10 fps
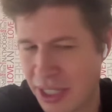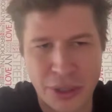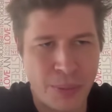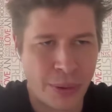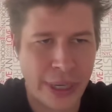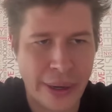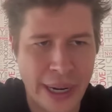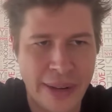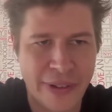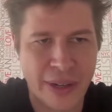it's super rare
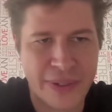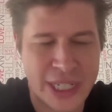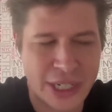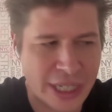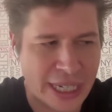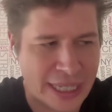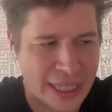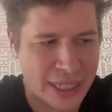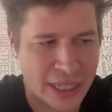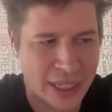I have a conversation like
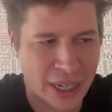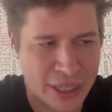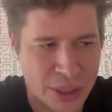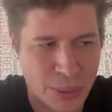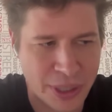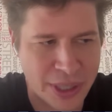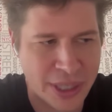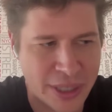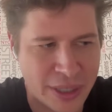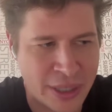this, and I just wanted
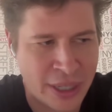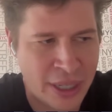to